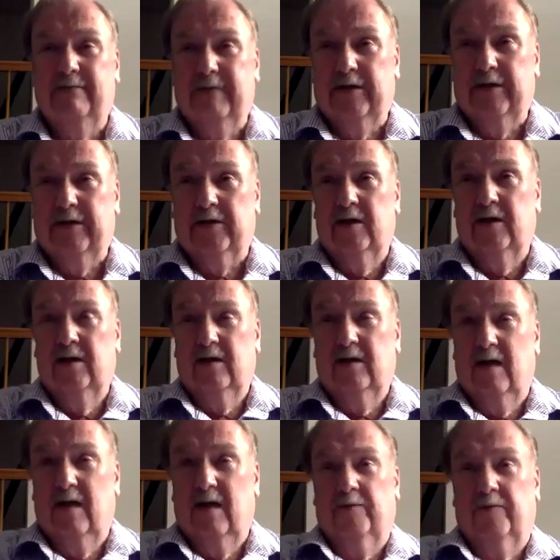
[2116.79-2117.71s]
mere
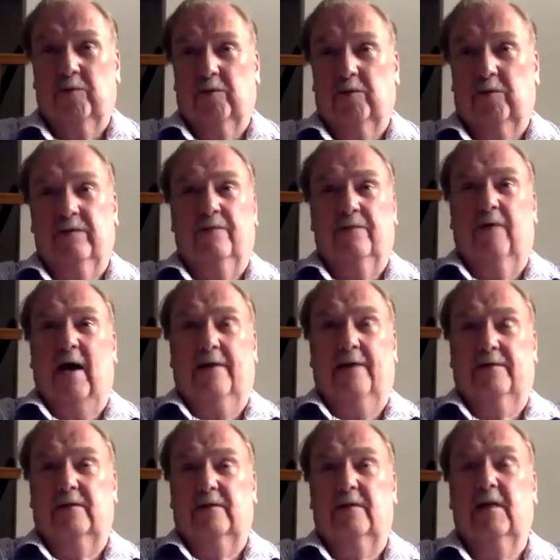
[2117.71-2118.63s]
comfort or
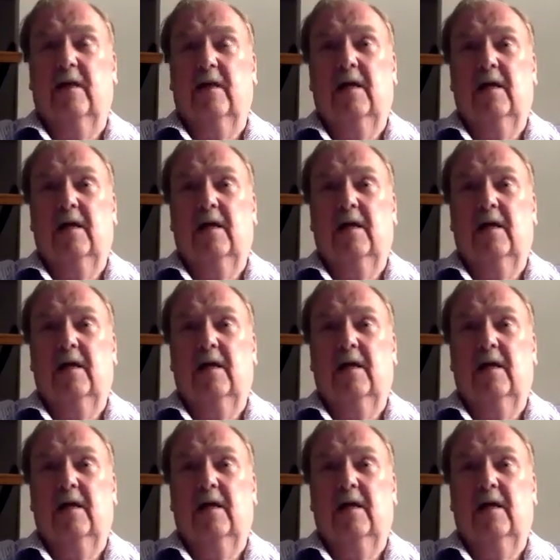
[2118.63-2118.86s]
survival.